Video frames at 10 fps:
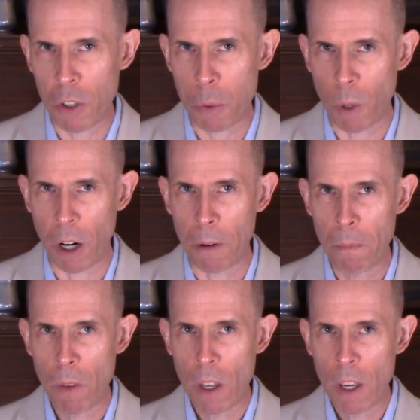elsewhere.
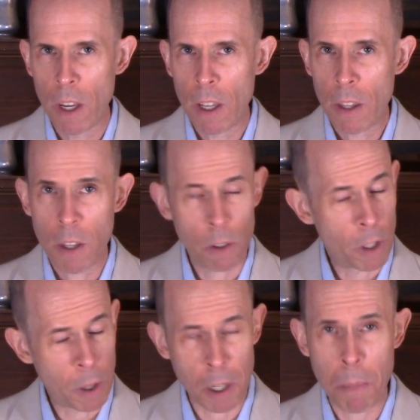The
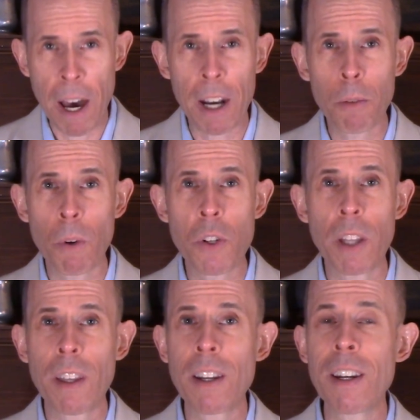only thing about it
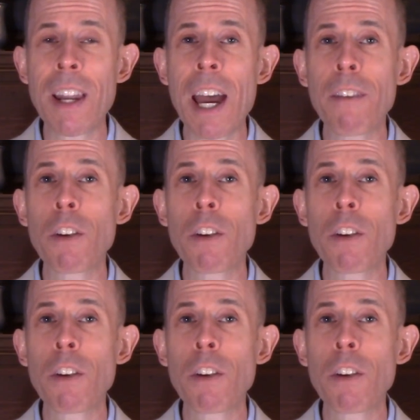was that they didn't